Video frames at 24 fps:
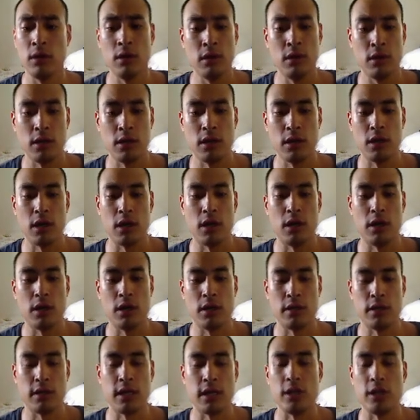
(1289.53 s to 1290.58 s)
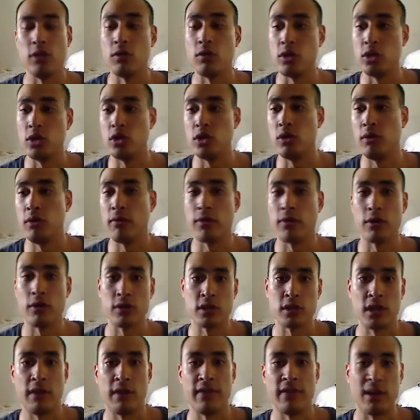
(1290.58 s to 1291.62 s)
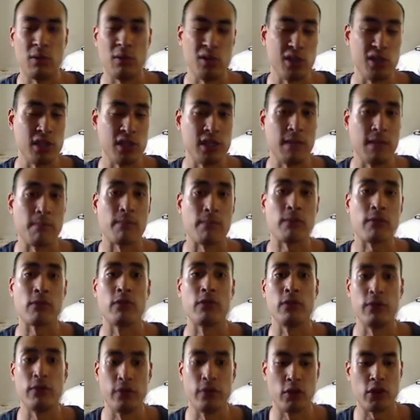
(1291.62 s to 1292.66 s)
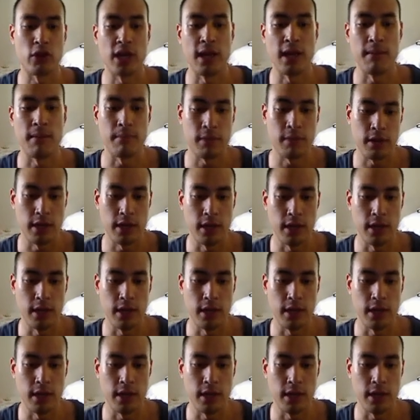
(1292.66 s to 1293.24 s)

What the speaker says: that you can do for yourself that will just improve your gameplay.